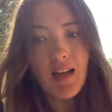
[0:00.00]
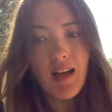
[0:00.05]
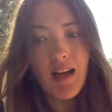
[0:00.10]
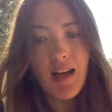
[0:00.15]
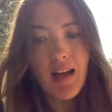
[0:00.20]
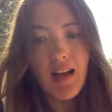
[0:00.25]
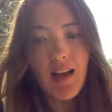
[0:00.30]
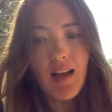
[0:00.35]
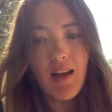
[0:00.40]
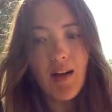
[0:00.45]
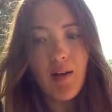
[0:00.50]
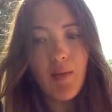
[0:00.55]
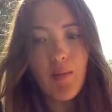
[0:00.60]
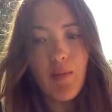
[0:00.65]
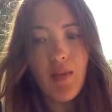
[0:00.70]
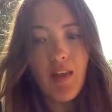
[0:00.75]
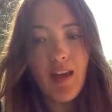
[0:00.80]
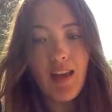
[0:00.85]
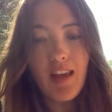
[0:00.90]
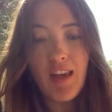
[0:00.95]

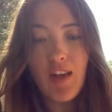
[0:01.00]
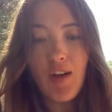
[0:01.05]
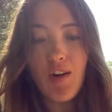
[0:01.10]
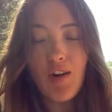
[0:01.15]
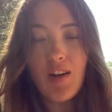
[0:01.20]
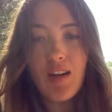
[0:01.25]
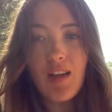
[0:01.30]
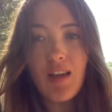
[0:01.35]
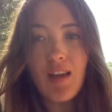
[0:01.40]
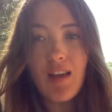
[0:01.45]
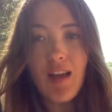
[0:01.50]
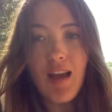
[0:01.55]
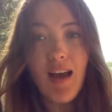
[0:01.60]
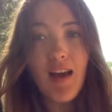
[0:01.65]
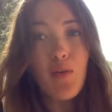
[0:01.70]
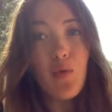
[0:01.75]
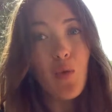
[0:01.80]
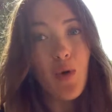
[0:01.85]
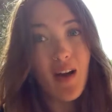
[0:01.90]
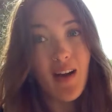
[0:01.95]
that he already
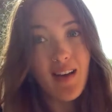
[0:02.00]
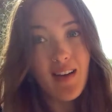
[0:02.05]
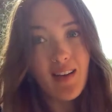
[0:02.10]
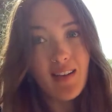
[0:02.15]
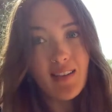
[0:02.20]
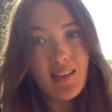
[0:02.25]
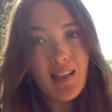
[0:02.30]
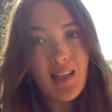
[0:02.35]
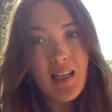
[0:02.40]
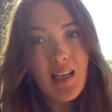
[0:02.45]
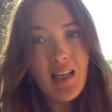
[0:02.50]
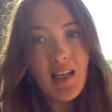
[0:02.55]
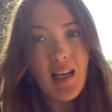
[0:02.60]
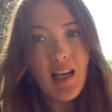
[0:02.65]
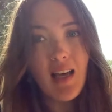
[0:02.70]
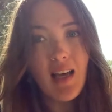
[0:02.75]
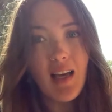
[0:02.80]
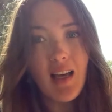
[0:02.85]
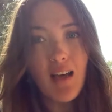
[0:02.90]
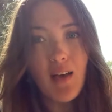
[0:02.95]
had one
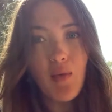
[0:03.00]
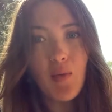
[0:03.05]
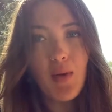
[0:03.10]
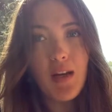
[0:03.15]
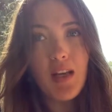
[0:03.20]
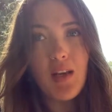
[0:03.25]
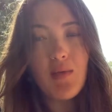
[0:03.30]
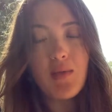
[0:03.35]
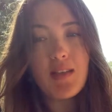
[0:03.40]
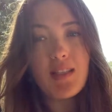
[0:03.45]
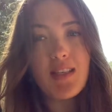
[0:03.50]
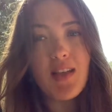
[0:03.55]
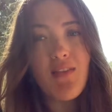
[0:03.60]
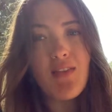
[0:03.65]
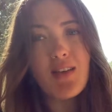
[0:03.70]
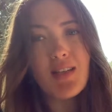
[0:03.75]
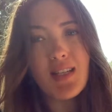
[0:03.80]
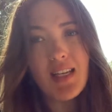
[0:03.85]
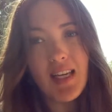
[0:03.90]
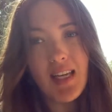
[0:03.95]
when he was
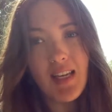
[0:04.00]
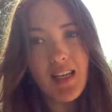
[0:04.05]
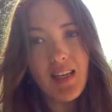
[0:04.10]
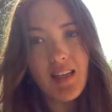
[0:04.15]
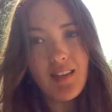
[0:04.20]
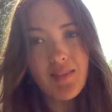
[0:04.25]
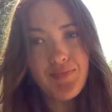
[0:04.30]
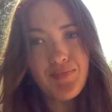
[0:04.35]
17,